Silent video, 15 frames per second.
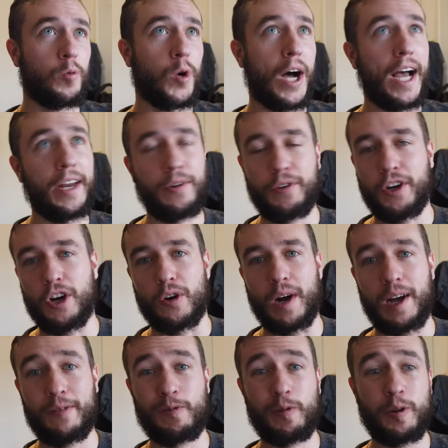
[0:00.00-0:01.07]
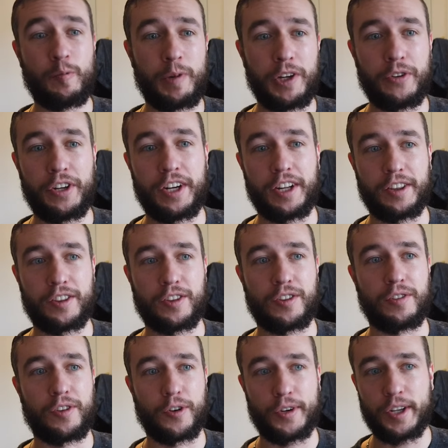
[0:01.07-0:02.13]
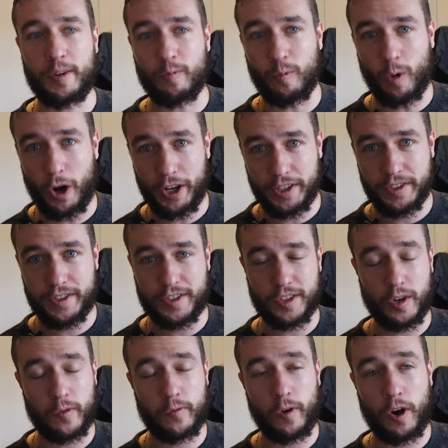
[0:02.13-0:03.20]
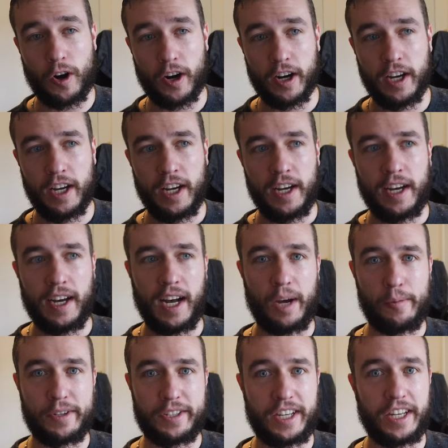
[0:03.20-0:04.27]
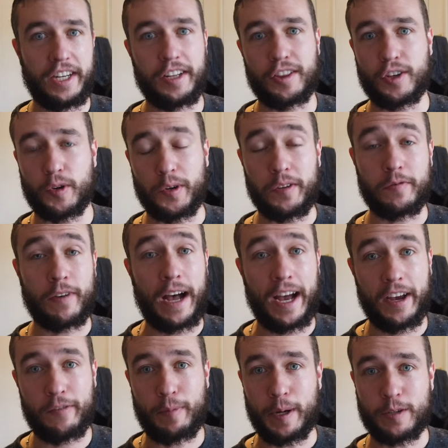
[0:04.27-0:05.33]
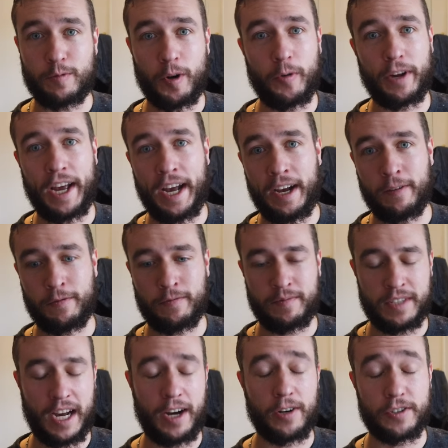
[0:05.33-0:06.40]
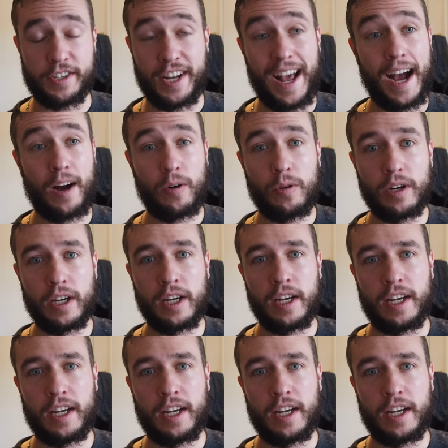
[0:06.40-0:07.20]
Well, I don't know. I've only wheeled it on 31 so far. It's getting 35 by 12.5 tires now.